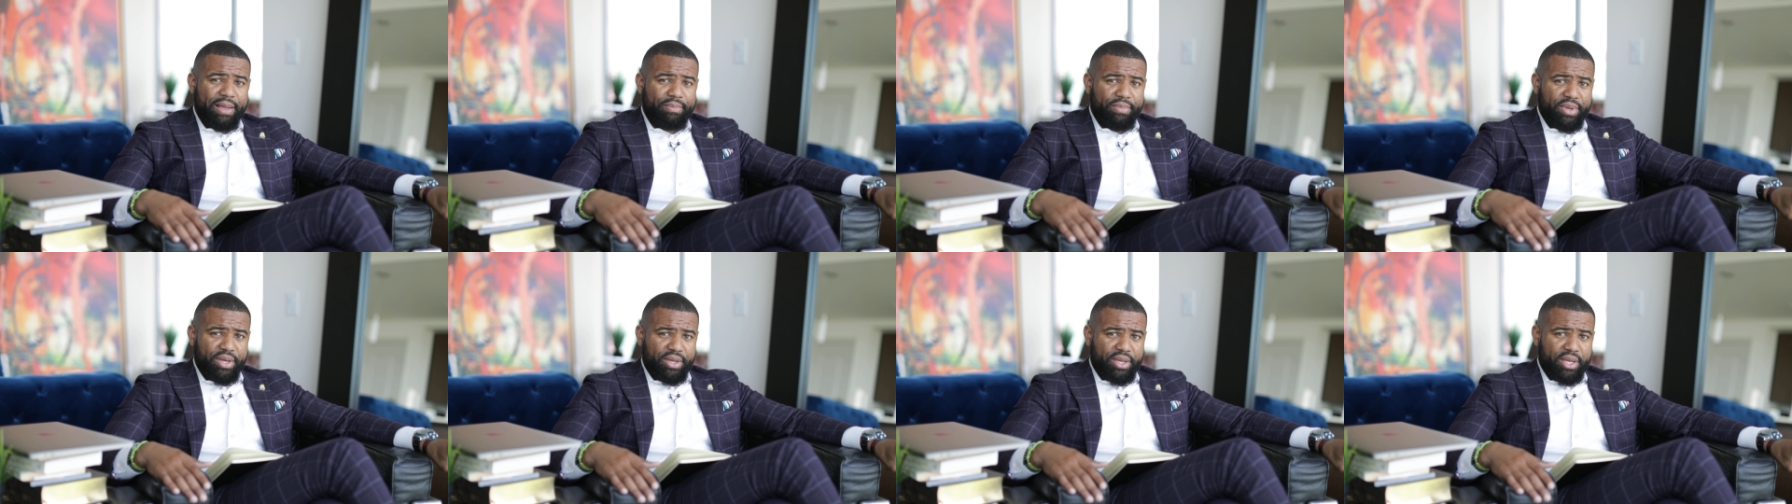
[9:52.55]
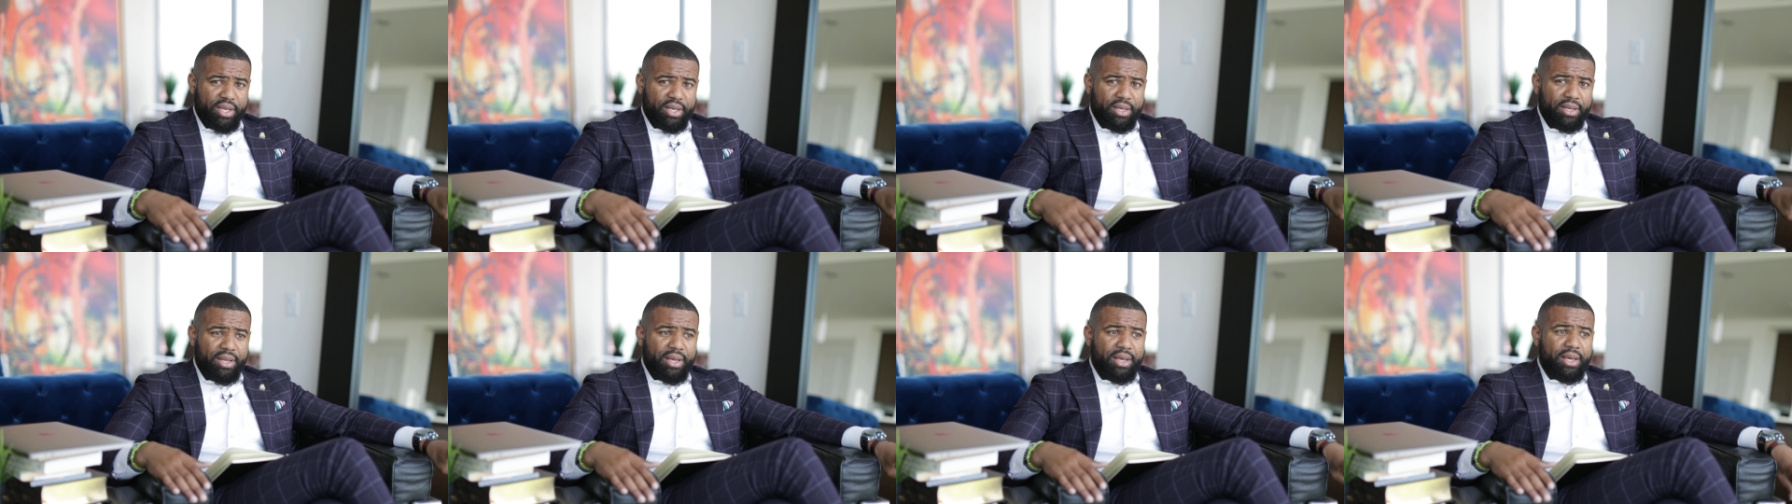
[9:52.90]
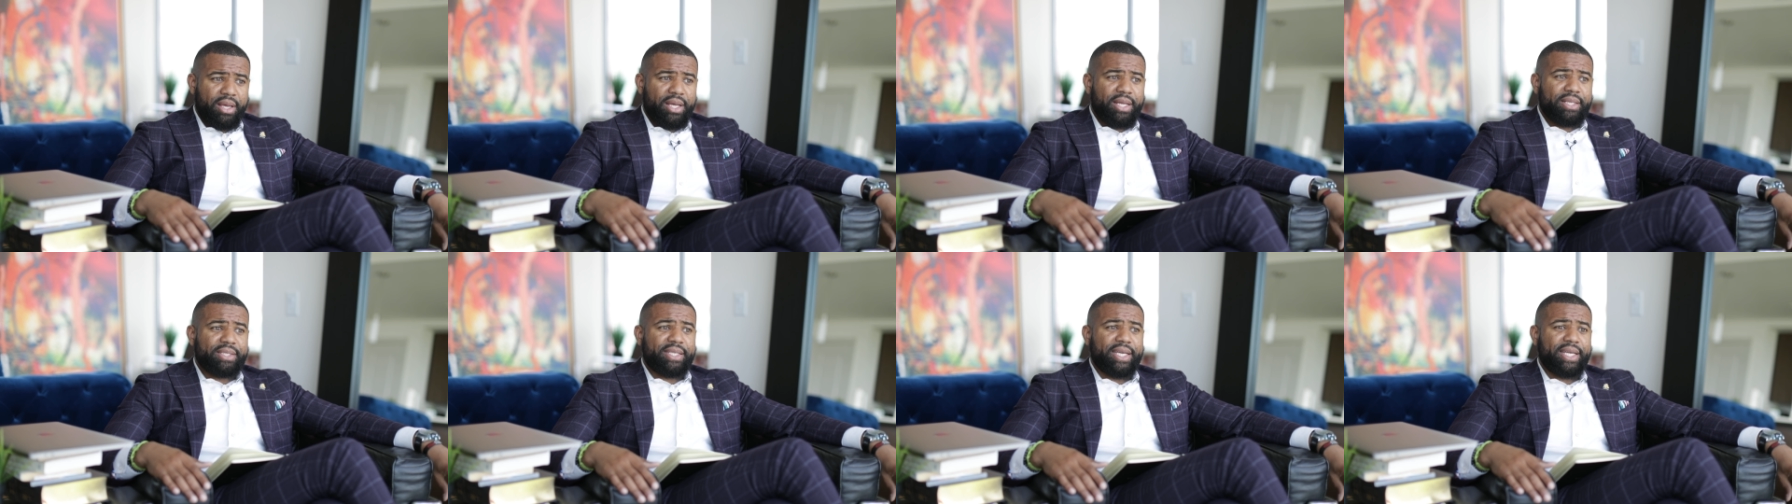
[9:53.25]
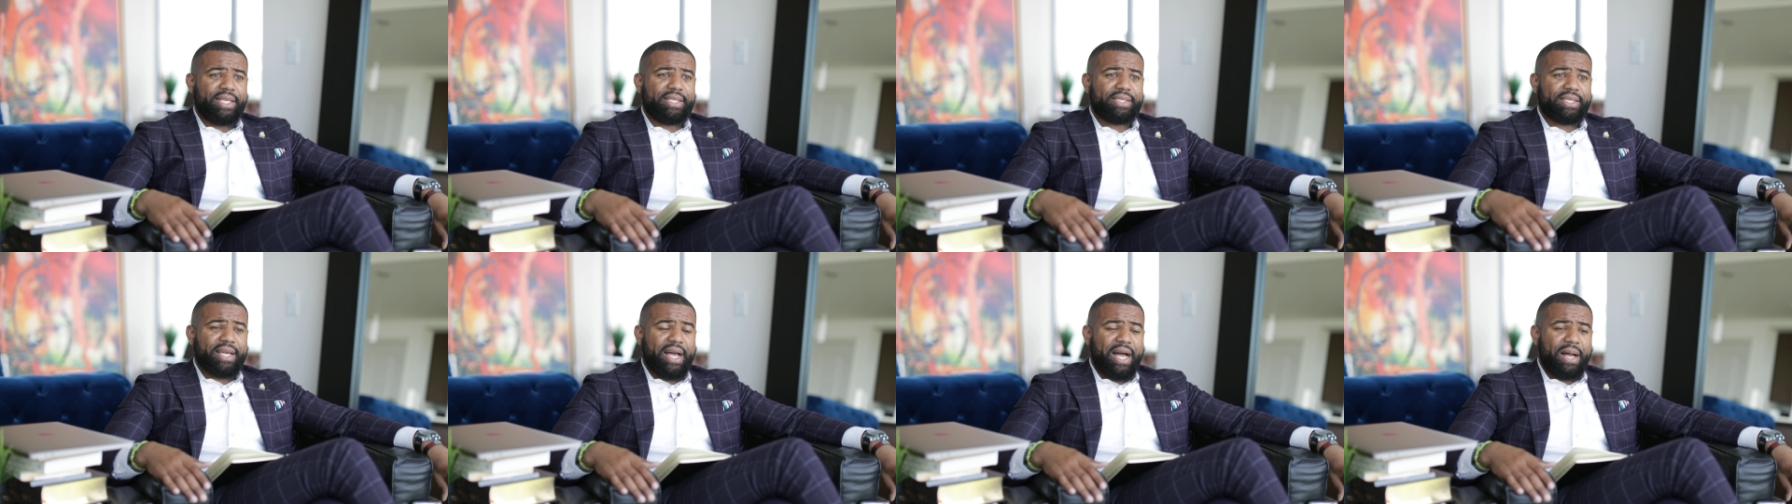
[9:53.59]
million.
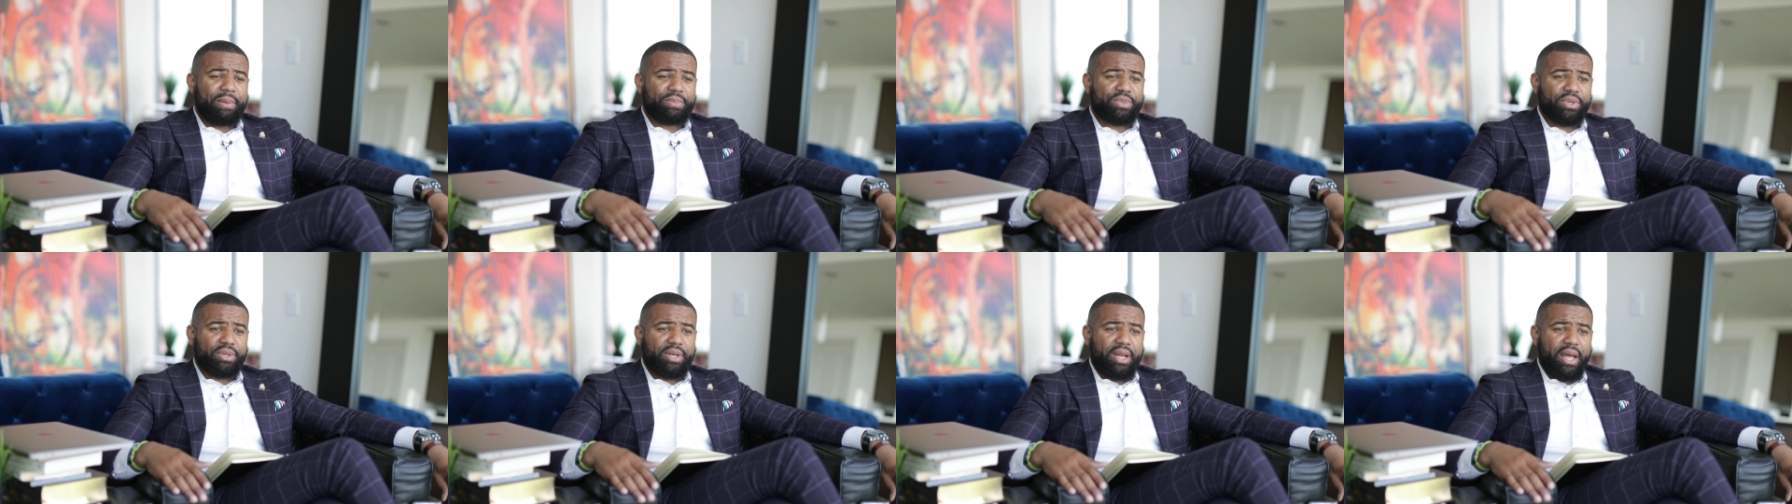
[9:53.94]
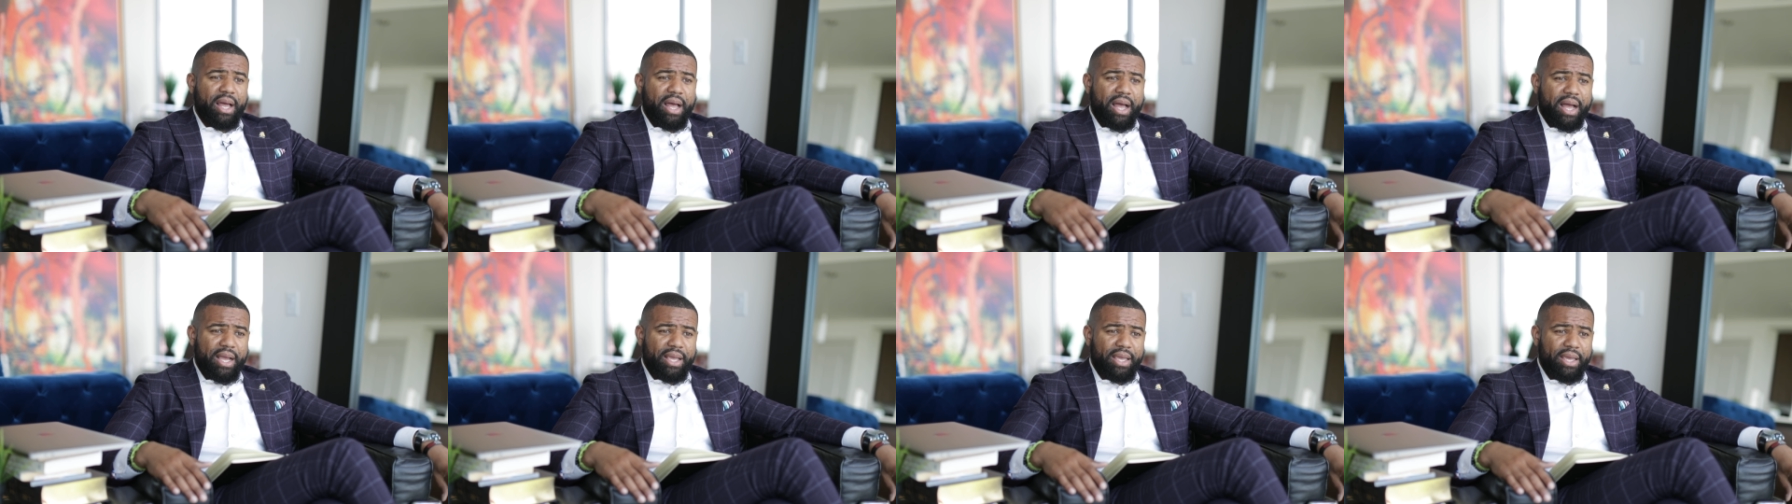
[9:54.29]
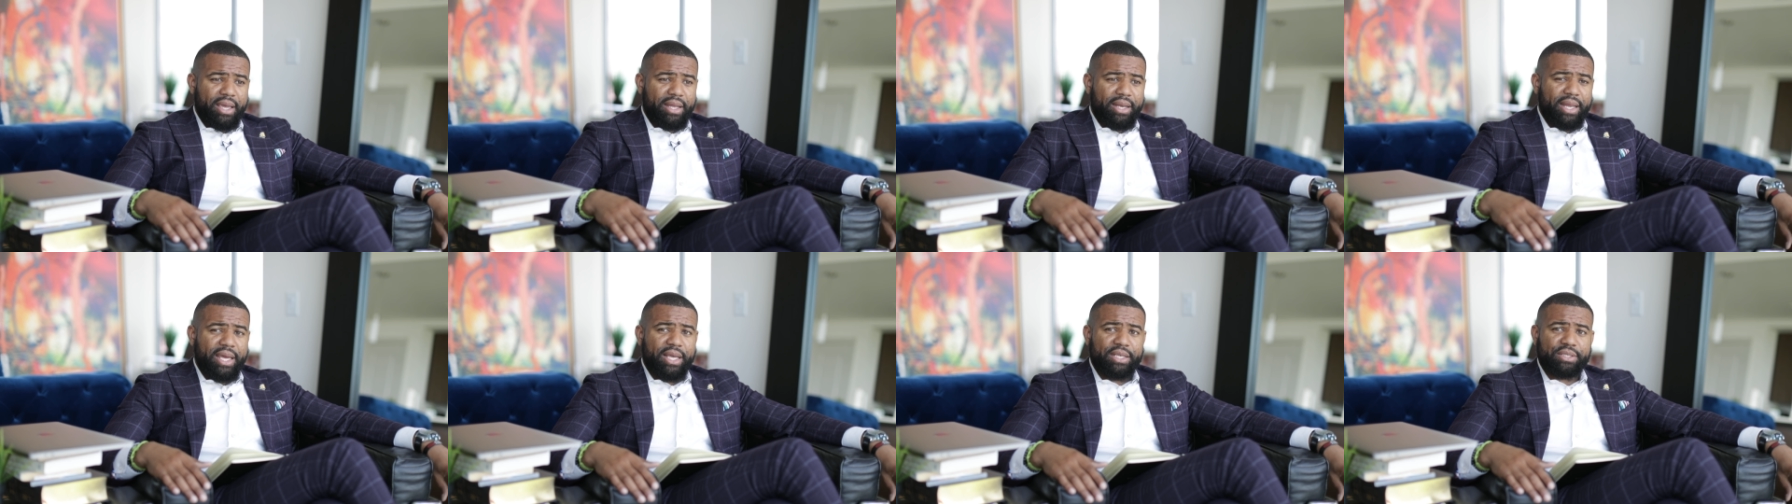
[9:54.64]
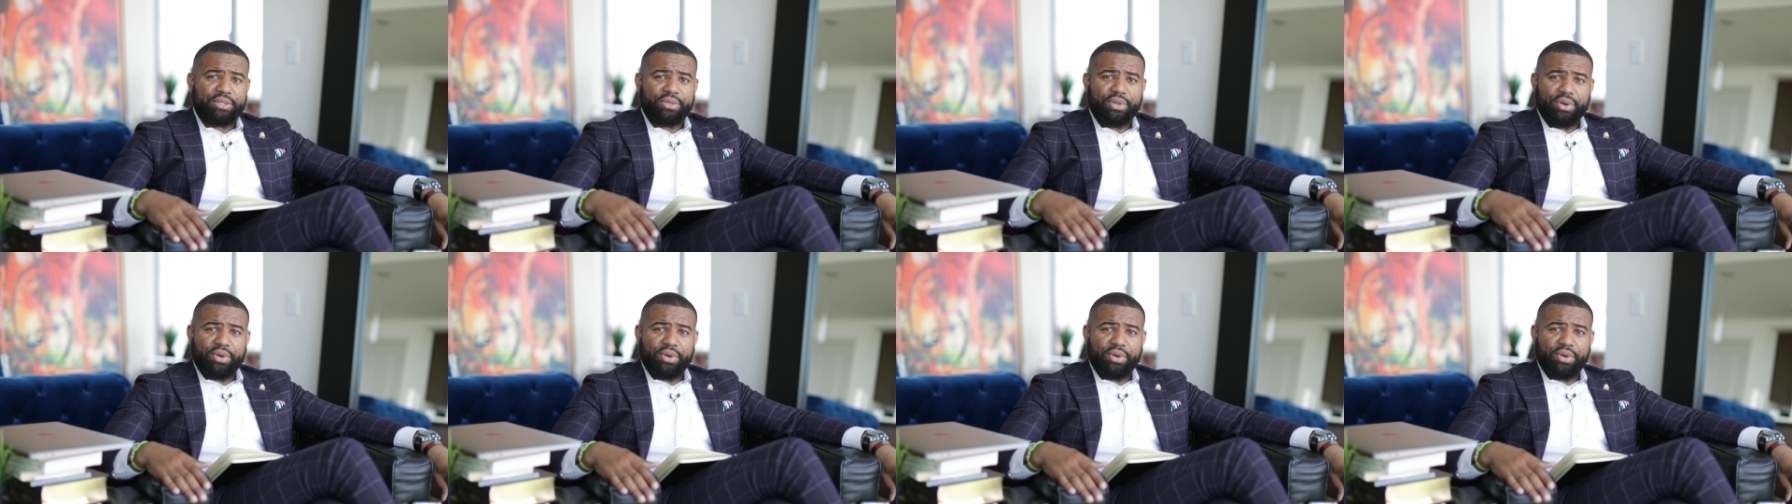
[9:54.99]
10 times on the high end is